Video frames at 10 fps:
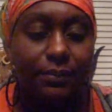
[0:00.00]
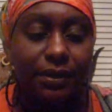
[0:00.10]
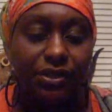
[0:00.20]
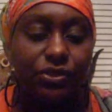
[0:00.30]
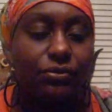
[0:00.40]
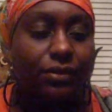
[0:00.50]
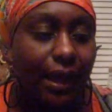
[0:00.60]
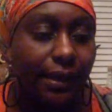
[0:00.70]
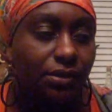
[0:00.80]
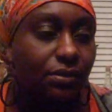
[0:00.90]
Because you
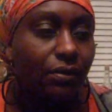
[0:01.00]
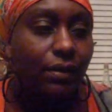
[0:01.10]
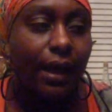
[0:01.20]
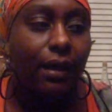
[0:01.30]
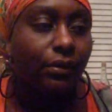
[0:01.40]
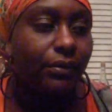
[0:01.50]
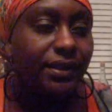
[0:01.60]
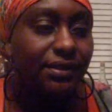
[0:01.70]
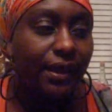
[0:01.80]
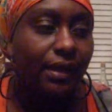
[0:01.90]
guys know how
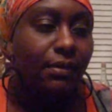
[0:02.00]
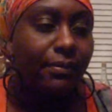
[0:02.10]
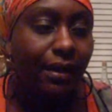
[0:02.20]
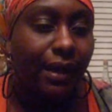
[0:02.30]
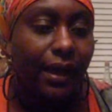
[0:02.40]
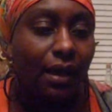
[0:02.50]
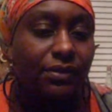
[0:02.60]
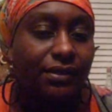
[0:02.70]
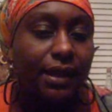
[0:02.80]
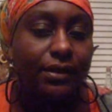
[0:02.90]
crazy I am about
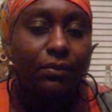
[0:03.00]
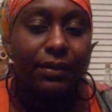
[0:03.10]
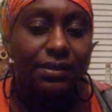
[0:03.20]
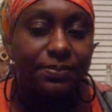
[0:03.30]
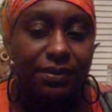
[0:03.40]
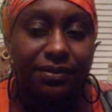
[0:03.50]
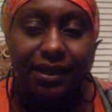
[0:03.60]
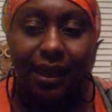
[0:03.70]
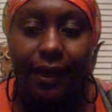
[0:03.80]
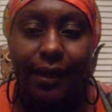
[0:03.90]
owls, and I know my spirit
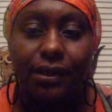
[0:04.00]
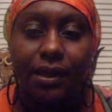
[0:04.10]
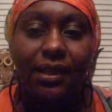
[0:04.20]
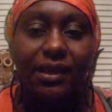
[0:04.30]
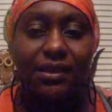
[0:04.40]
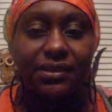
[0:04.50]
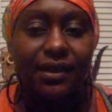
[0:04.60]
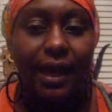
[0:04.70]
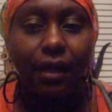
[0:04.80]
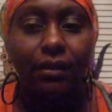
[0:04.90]
guide is
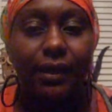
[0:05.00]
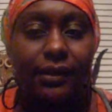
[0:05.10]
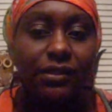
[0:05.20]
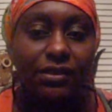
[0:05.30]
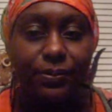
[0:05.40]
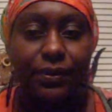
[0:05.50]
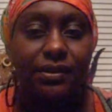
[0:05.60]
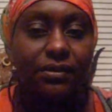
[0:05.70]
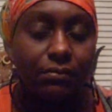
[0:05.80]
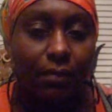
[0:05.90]
an owl at this
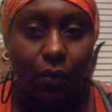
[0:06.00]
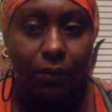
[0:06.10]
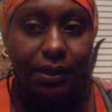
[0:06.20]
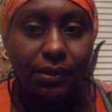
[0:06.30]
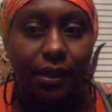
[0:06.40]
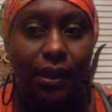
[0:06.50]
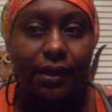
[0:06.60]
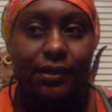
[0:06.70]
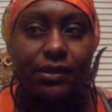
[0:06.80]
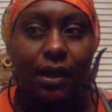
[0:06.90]
present moment.
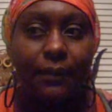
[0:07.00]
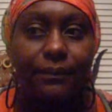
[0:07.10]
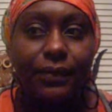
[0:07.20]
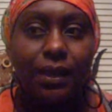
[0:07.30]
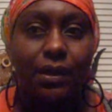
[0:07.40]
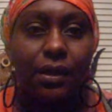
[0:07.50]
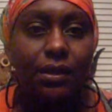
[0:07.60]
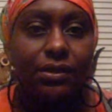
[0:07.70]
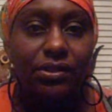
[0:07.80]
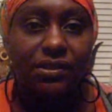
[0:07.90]
And
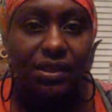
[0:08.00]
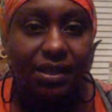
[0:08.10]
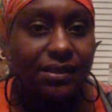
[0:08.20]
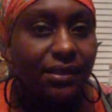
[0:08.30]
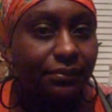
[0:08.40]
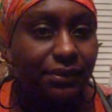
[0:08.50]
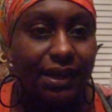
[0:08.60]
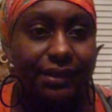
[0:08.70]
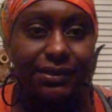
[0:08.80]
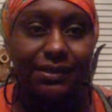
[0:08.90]
to see something
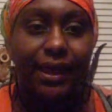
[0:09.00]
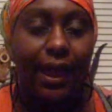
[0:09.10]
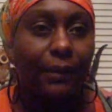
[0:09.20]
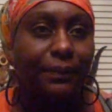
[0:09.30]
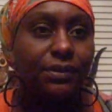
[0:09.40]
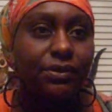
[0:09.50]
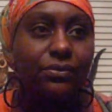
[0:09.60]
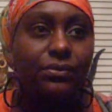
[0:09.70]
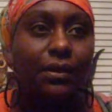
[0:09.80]
like this happen to